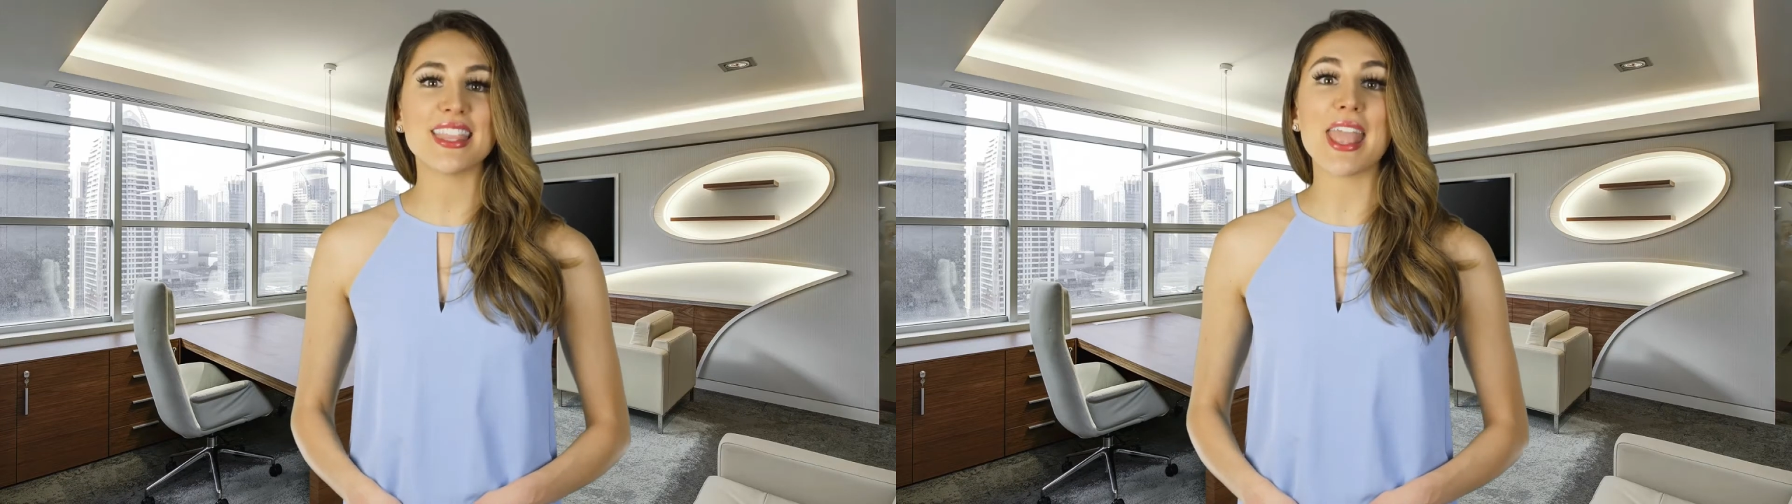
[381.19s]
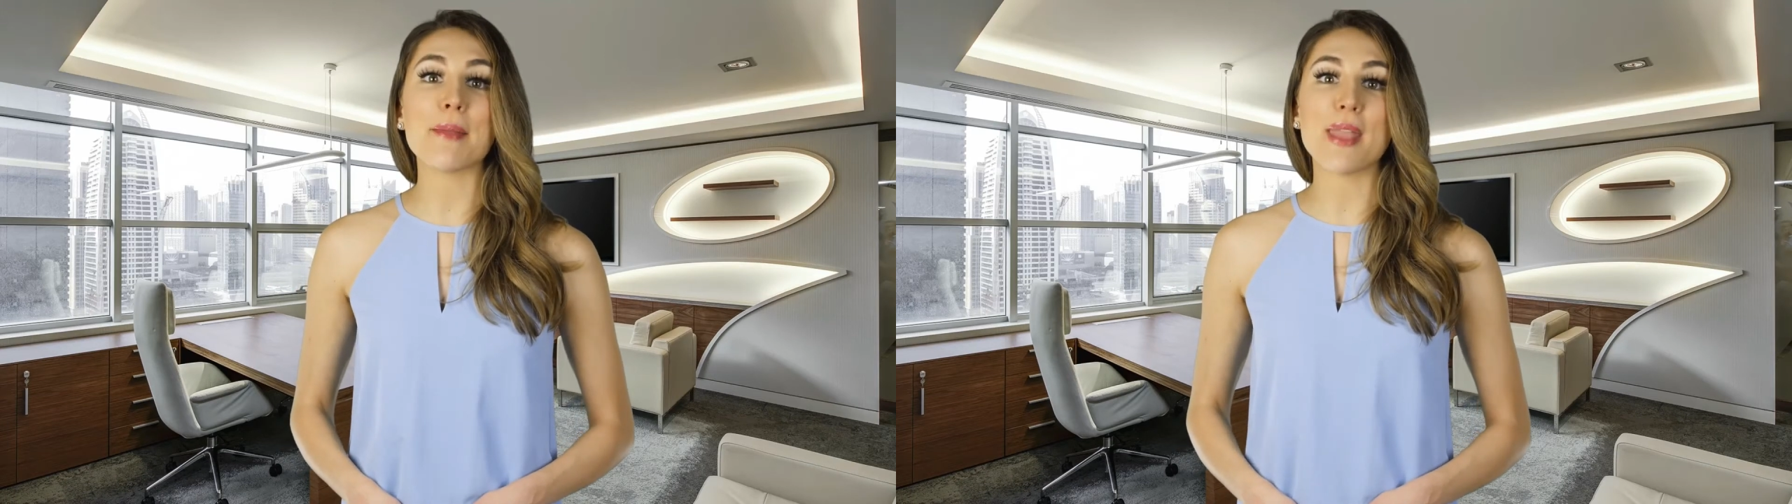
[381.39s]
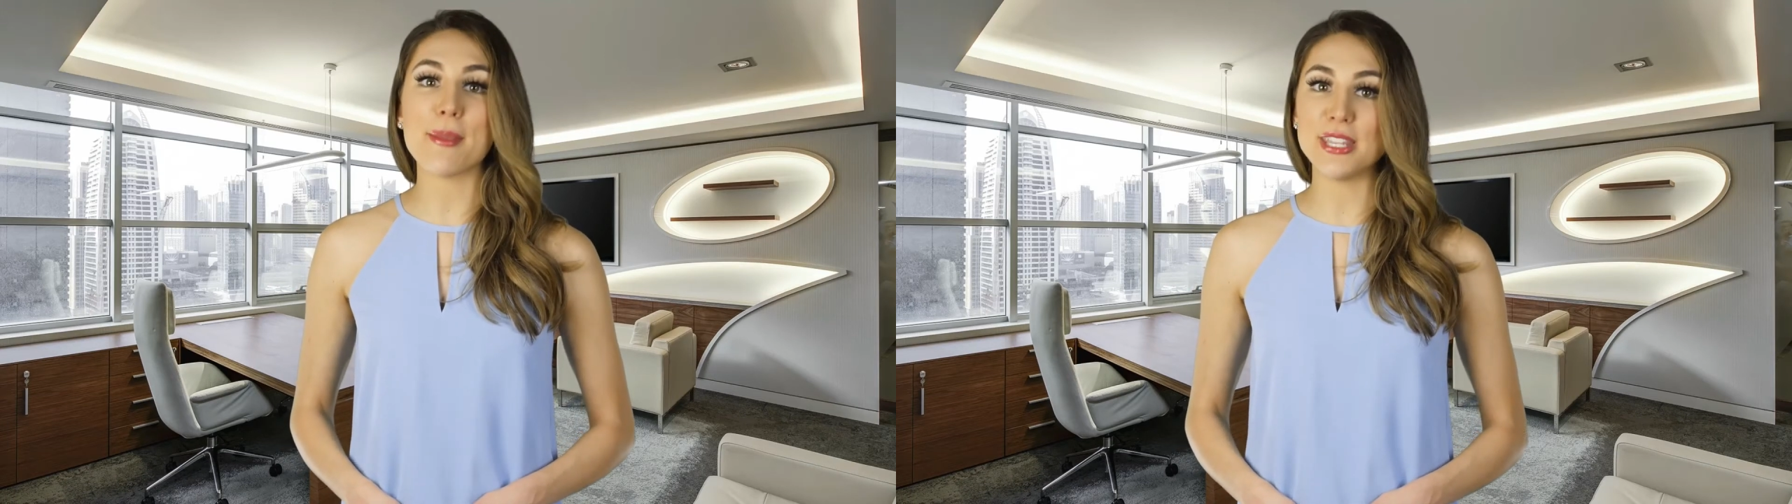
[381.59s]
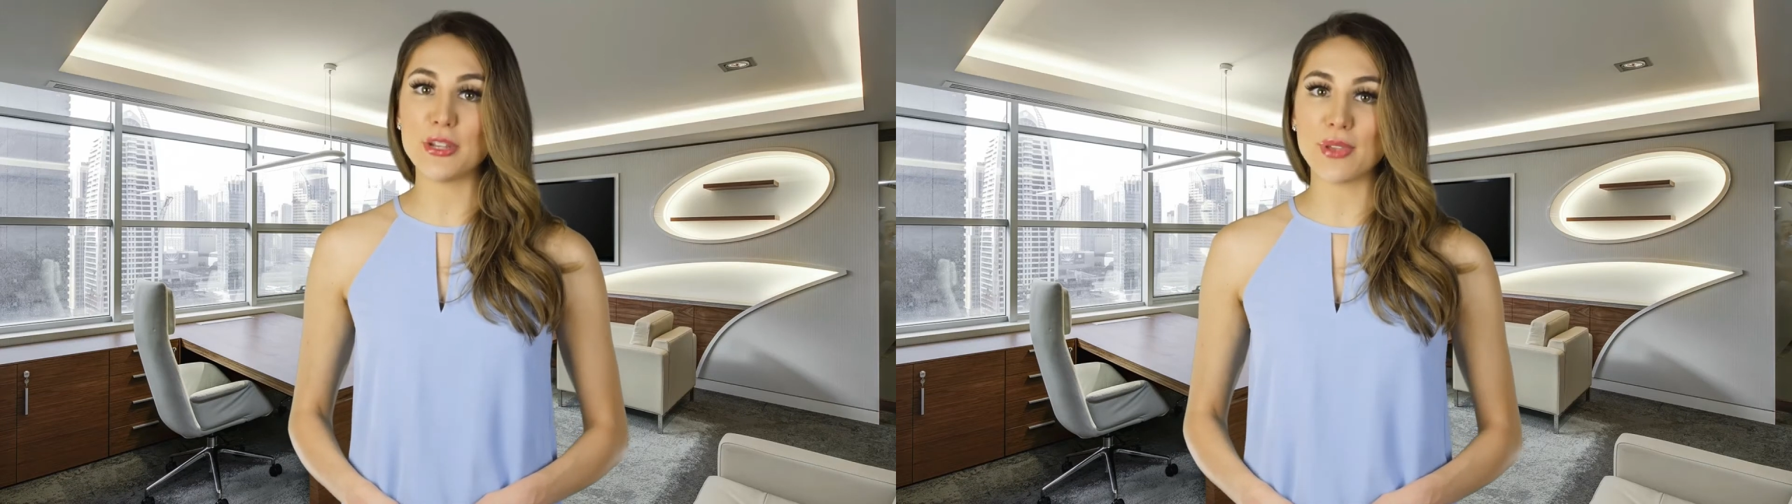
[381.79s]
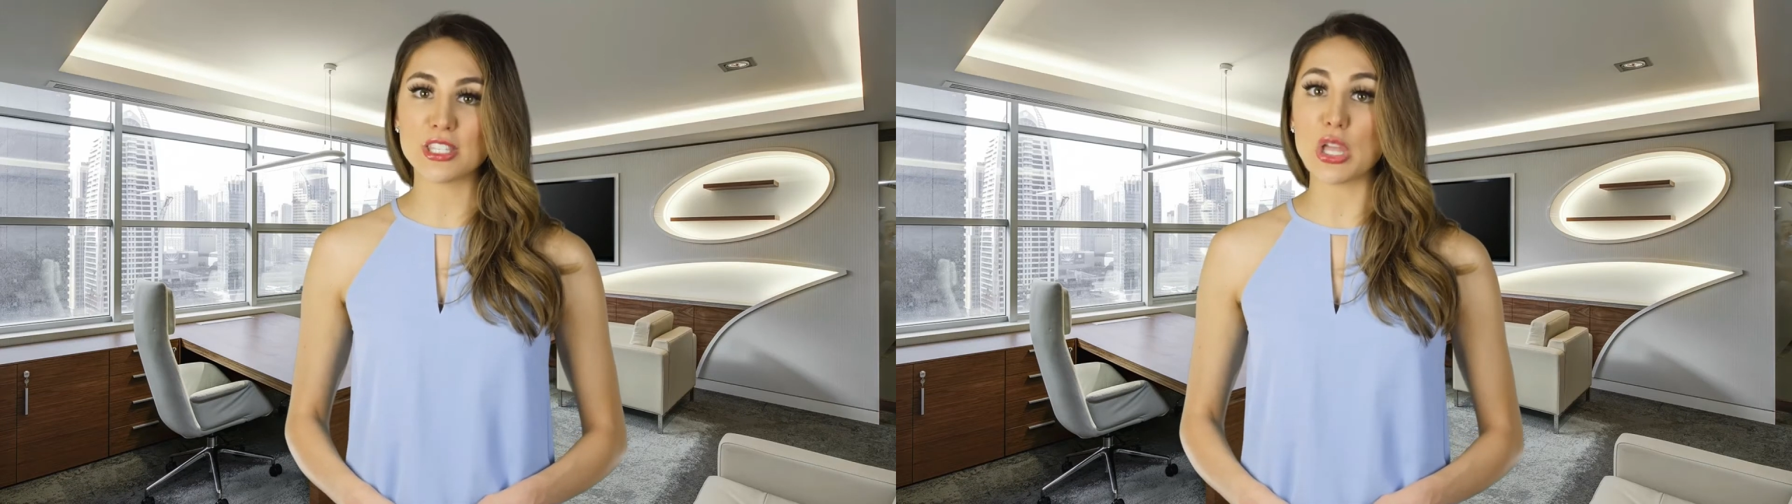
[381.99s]
they may be
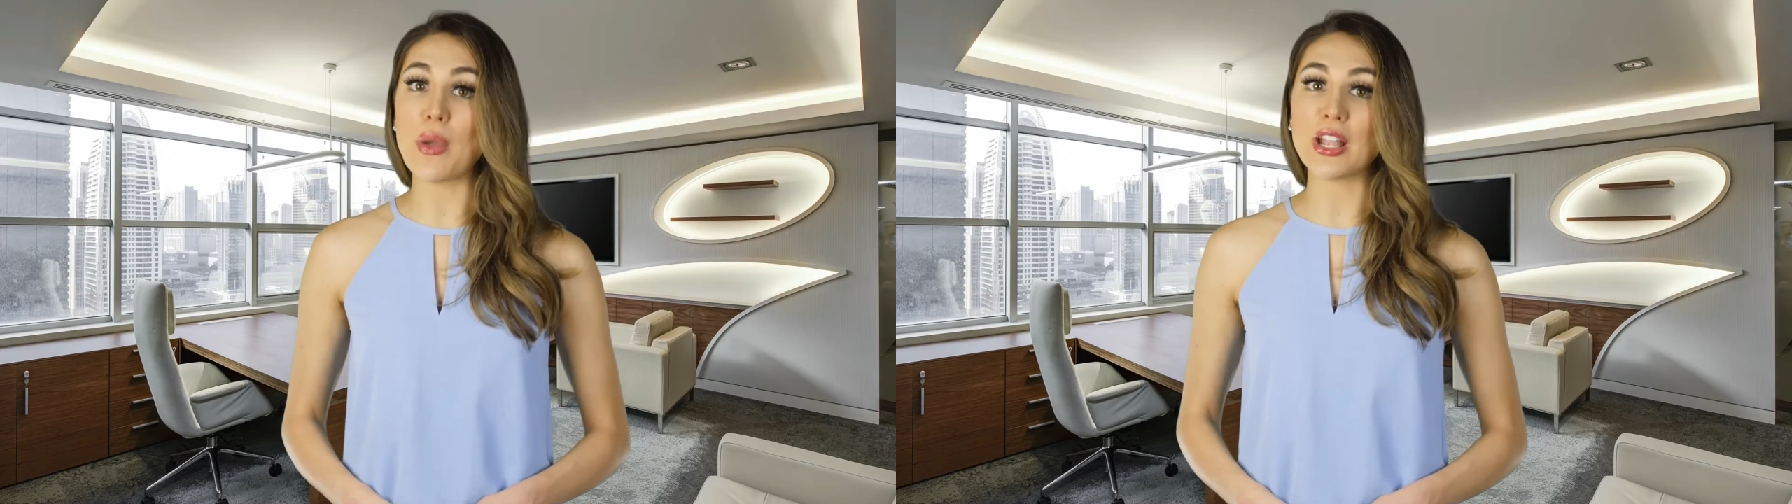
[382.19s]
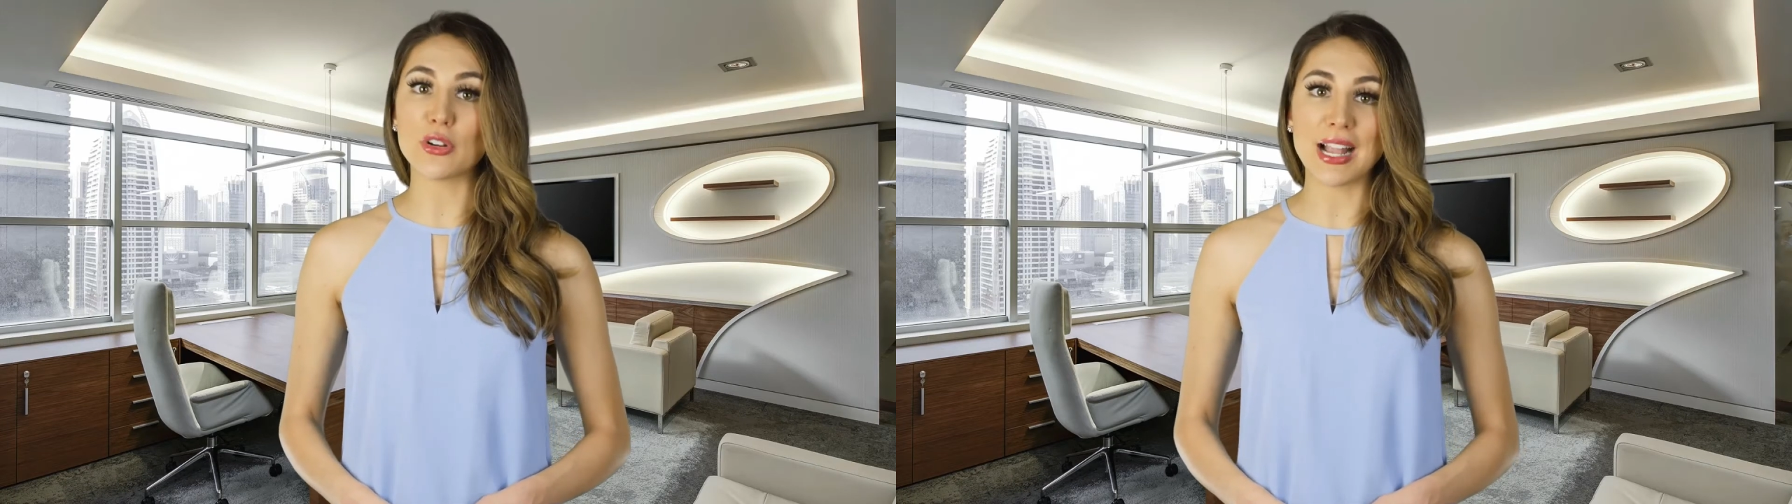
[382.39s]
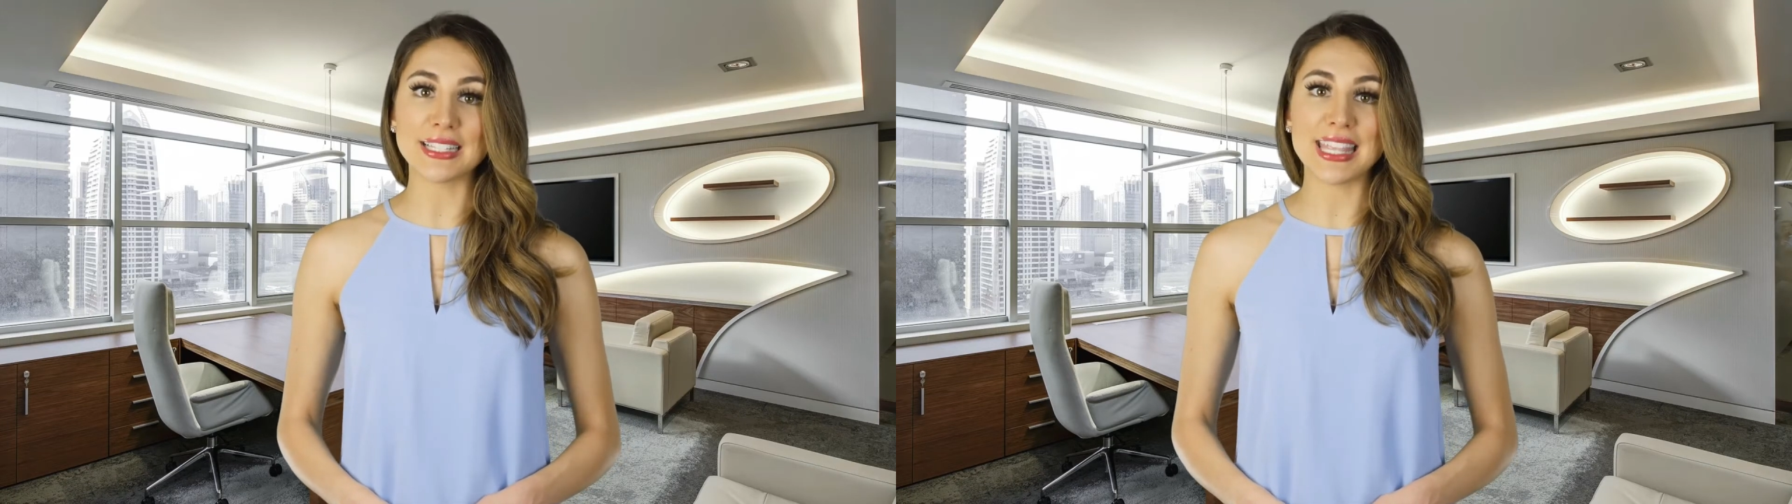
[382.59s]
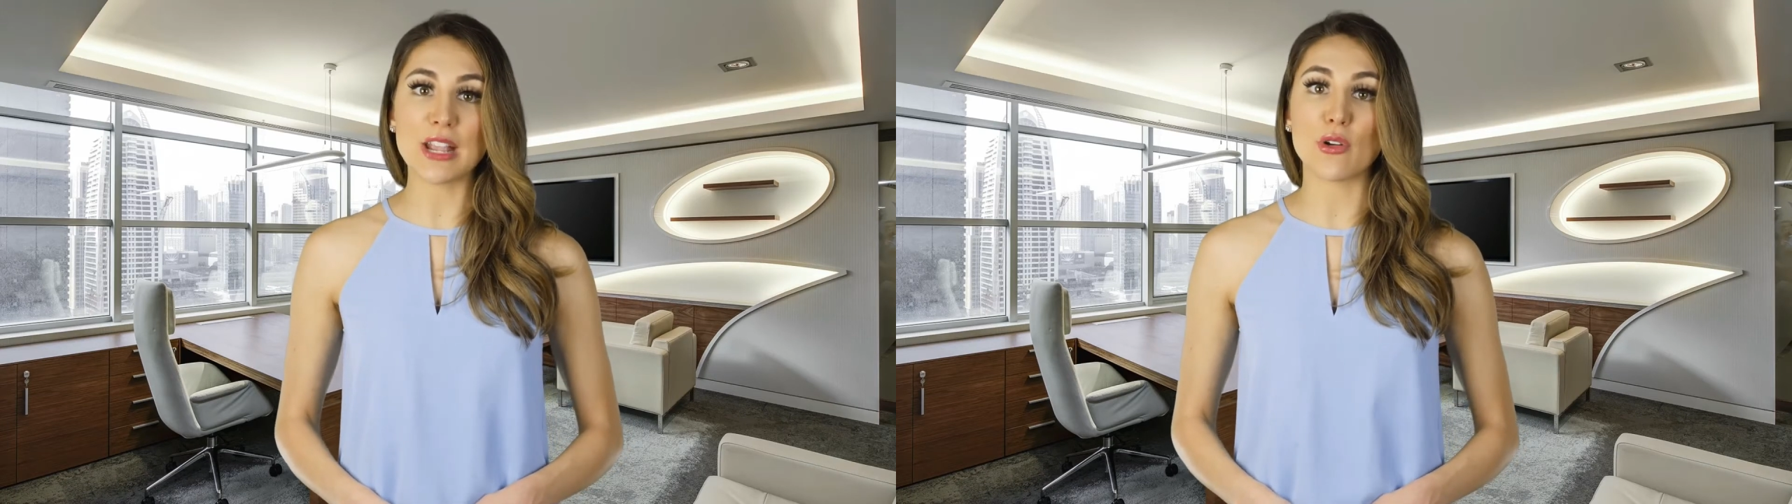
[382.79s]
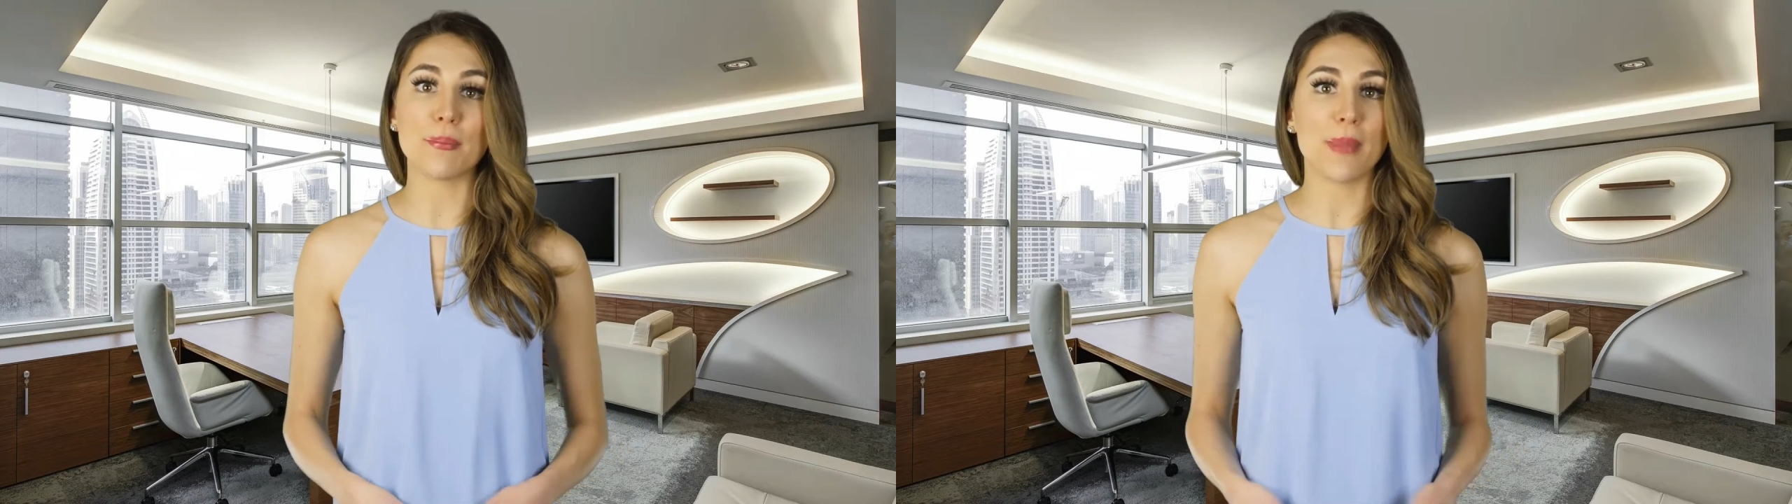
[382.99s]
doing so incorrectly
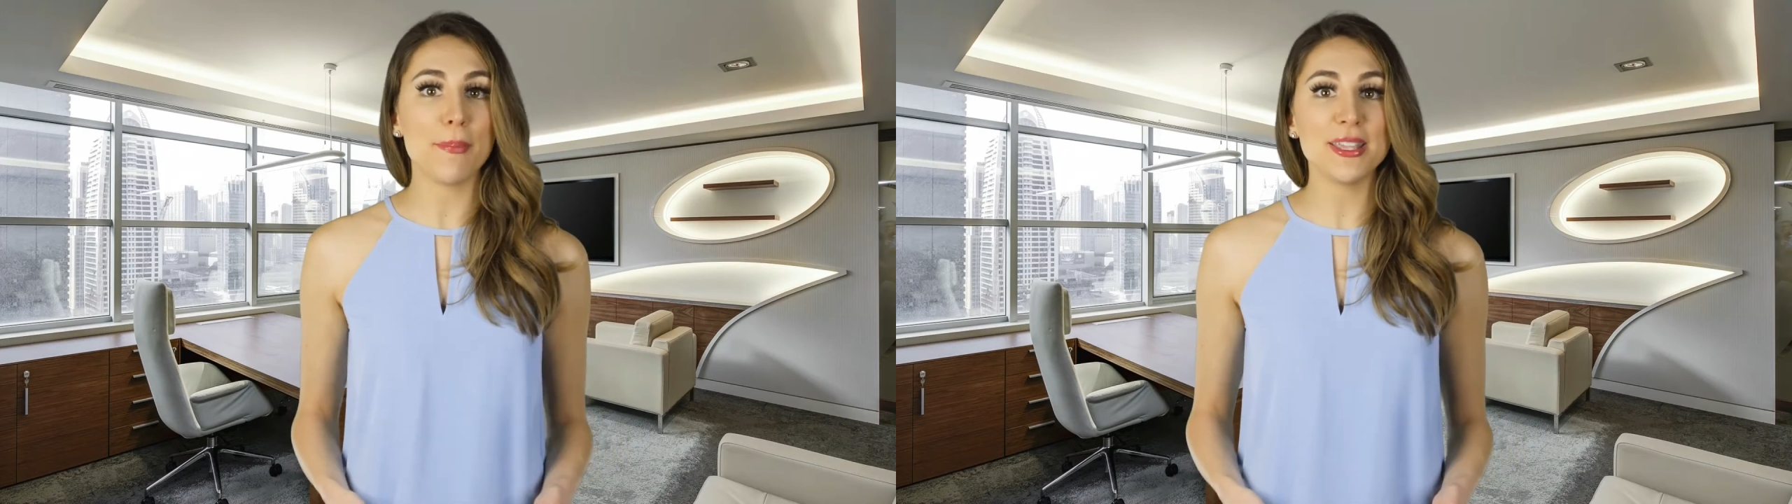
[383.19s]
or it might